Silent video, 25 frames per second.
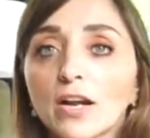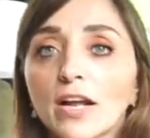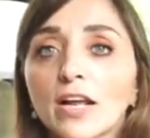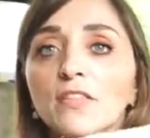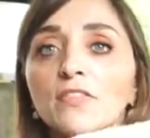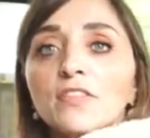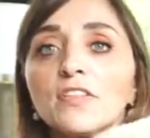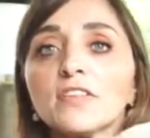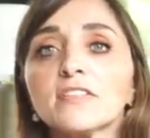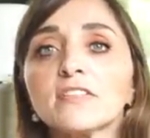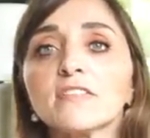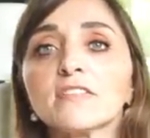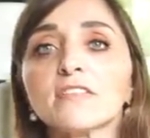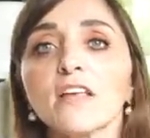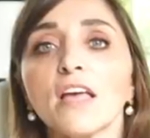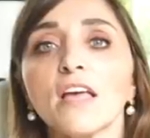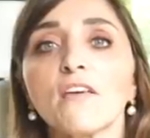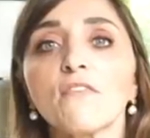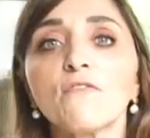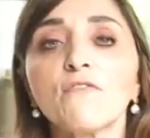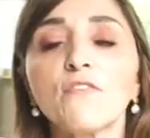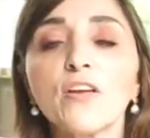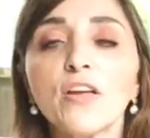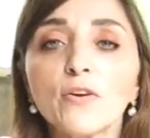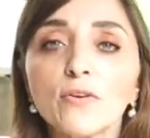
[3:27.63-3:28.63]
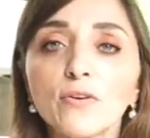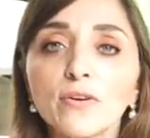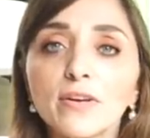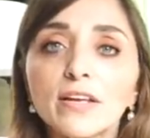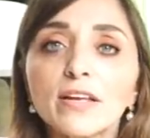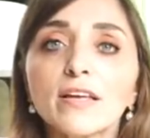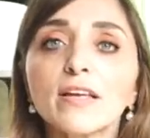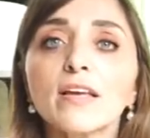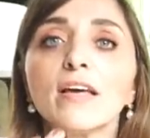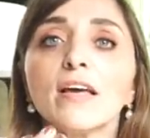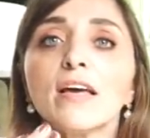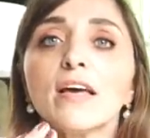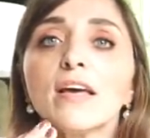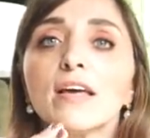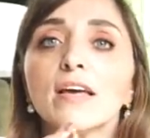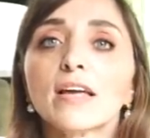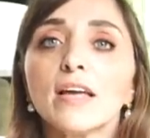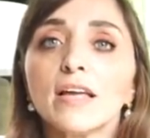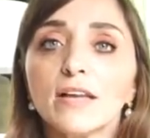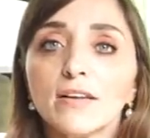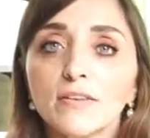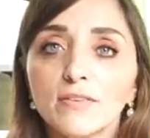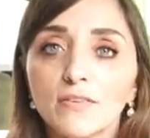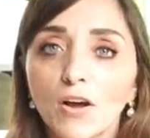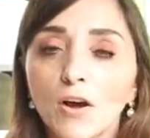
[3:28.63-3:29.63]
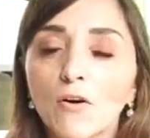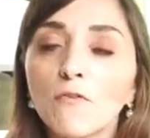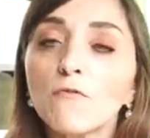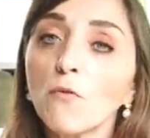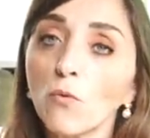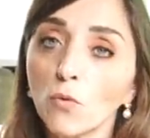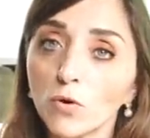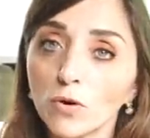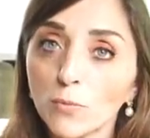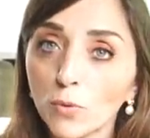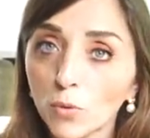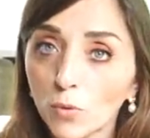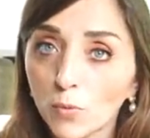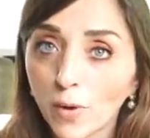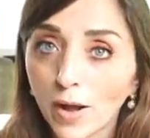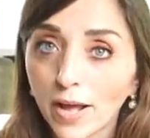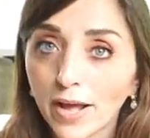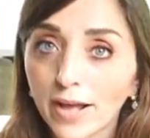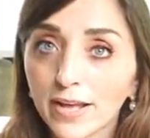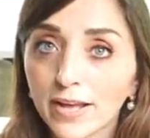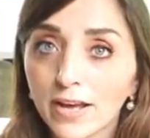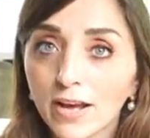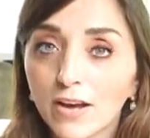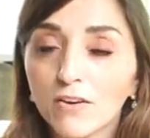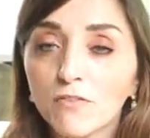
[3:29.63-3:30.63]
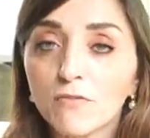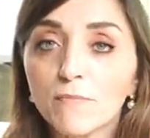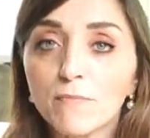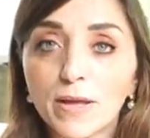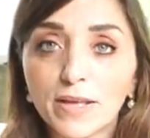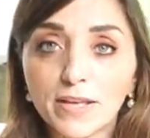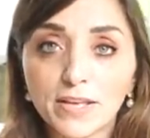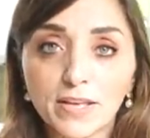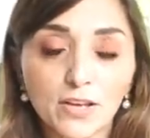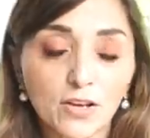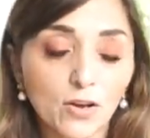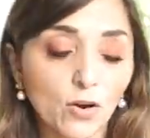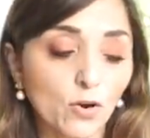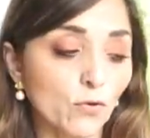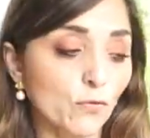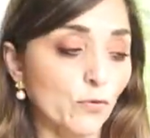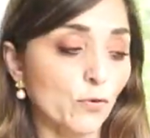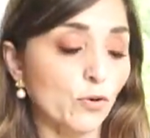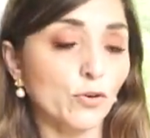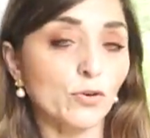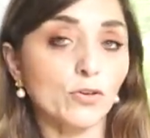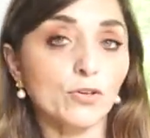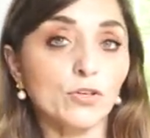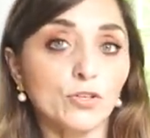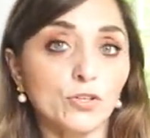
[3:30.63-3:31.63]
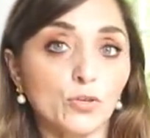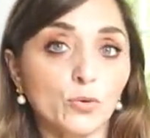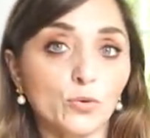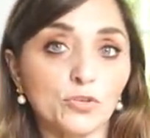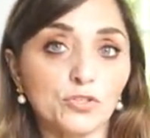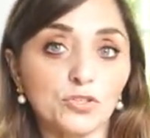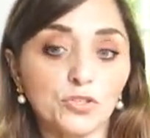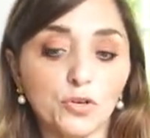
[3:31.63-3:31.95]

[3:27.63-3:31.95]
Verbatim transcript: And this is a very affordable way of making over your